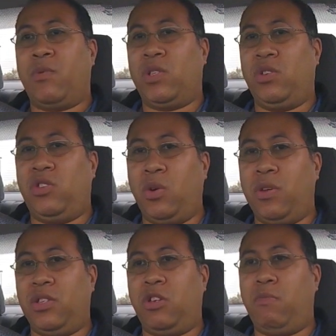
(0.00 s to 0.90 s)
what you're
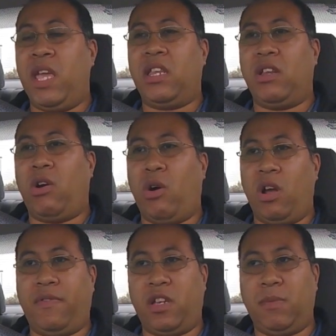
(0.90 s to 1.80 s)
doing is you're making it
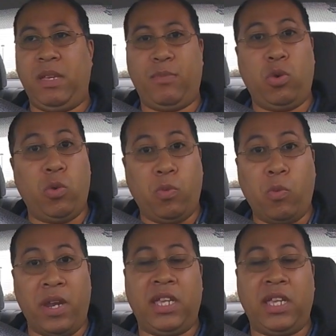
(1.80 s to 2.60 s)
hard for other people who want